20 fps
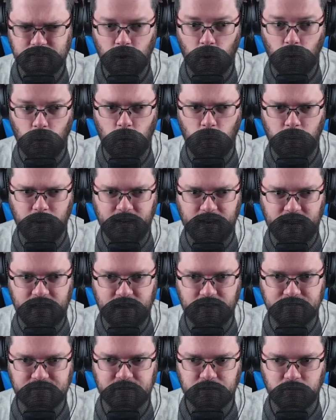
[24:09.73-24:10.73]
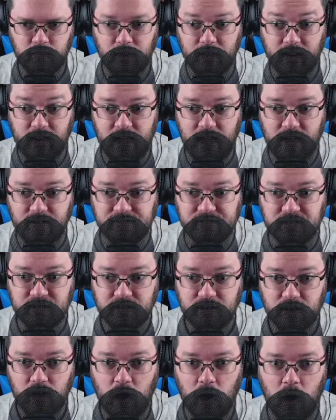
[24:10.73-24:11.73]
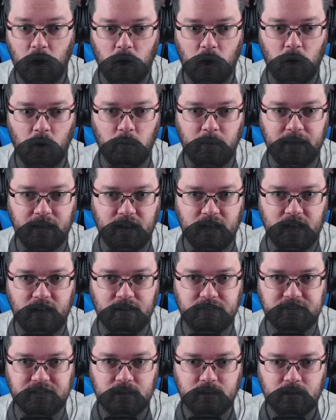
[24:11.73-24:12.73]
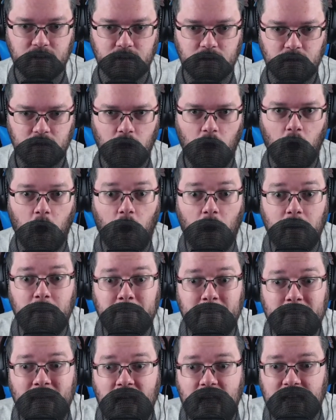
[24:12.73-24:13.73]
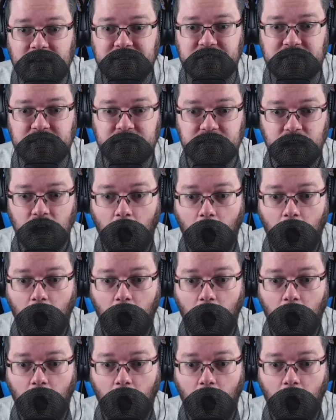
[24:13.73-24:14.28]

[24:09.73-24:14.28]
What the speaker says: Ooh, we lived. We lived. Oh, we lived. Oh, we missed.